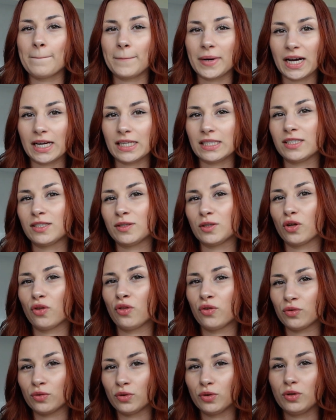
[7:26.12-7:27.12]
But
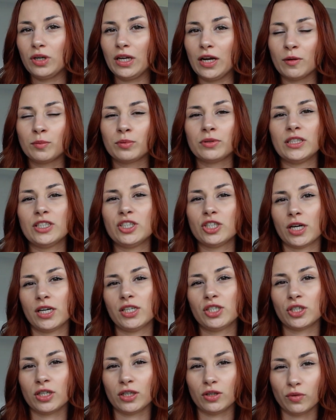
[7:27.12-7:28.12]
through the
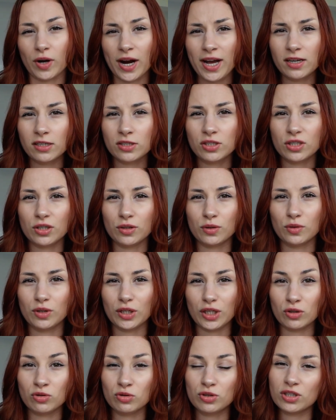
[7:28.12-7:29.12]
appreciation and gratitude,
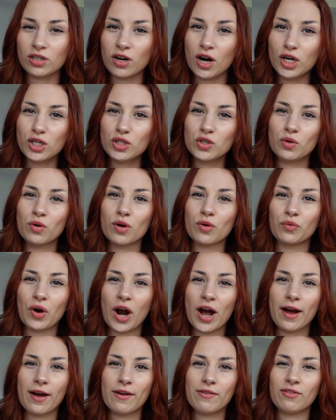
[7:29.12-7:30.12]
you start to
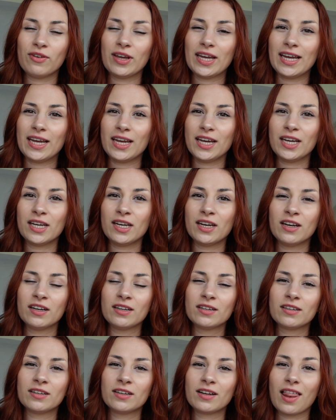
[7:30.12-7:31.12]
arrive in
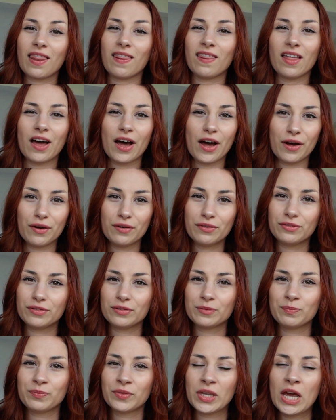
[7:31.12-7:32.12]
love.
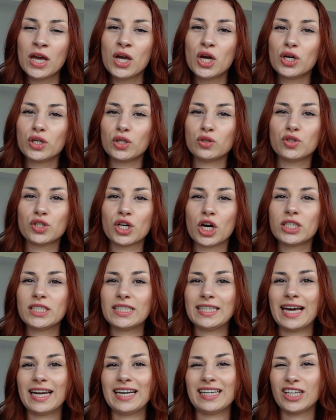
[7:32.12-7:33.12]
You start
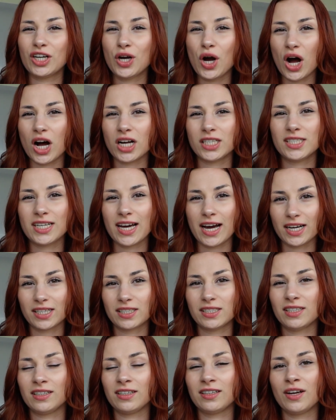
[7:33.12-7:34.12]
to get in
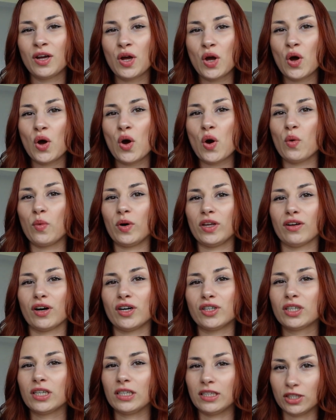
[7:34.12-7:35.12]
contact with
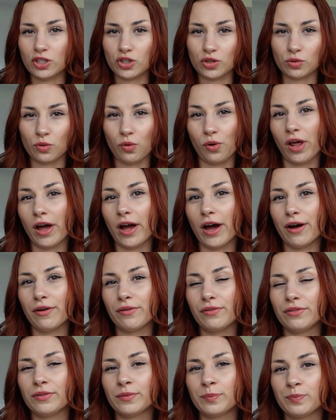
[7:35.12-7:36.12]
unconditional
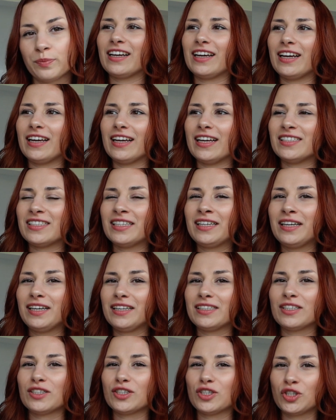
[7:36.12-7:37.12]
love. Isn't
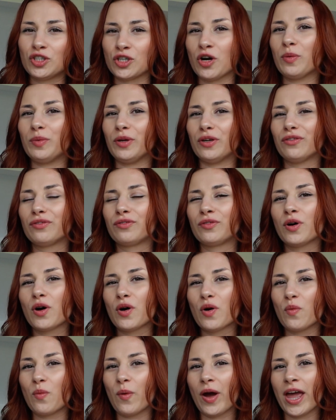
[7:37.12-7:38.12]
it so
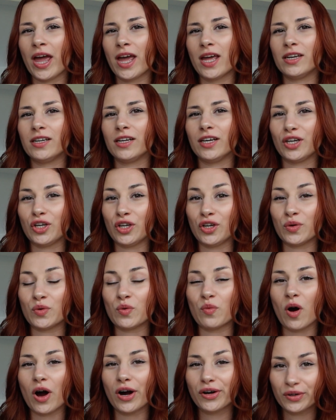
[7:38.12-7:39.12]
beautiful when you
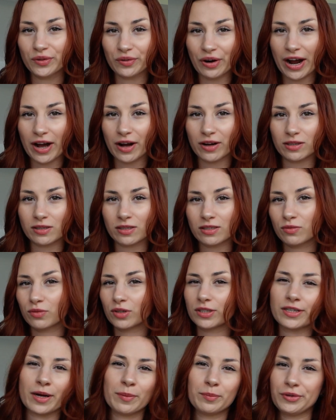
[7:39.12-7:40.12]
walk around,
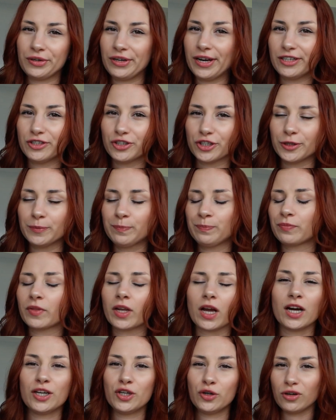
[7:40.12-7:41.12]
for example, in nature?
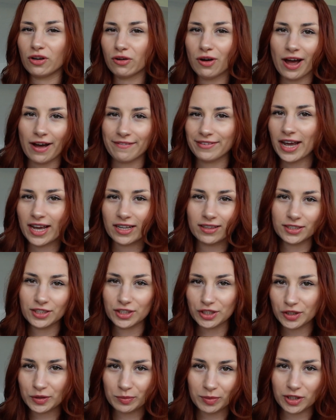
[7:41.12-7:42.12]
I know you have had
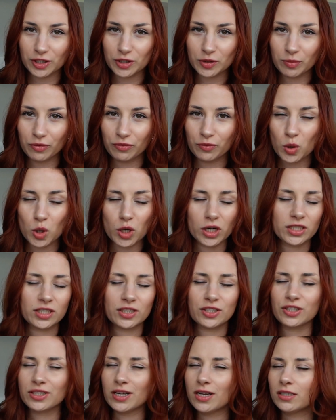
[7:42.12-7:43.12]
this experience before. It's
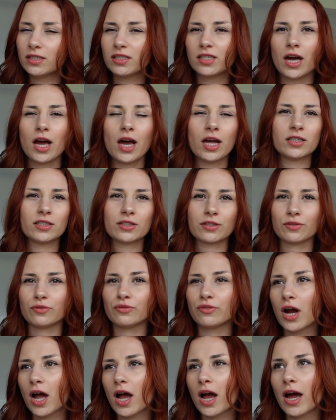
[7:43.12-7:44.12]
a sunset, a
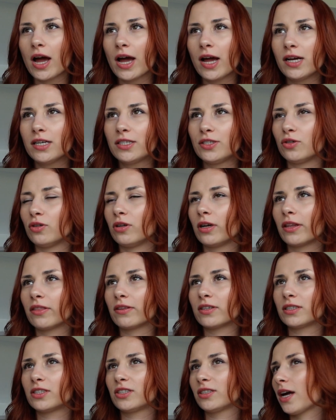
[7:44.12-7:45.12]
sunrise, you look
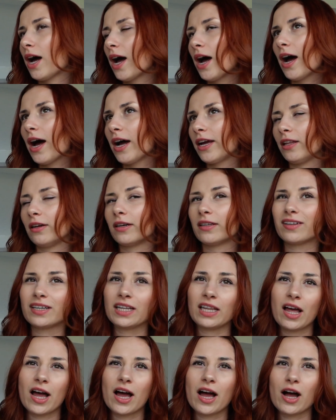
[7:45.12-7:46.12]
at the sky, look at the
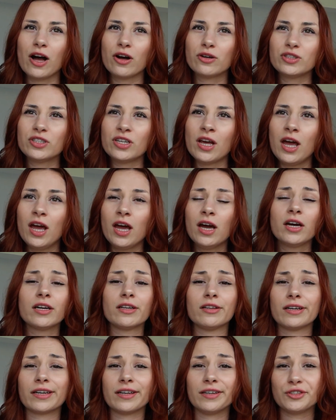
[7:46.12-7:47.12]
clouds,
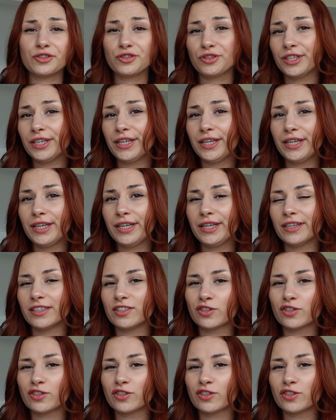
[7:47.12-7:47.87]
look at the tree.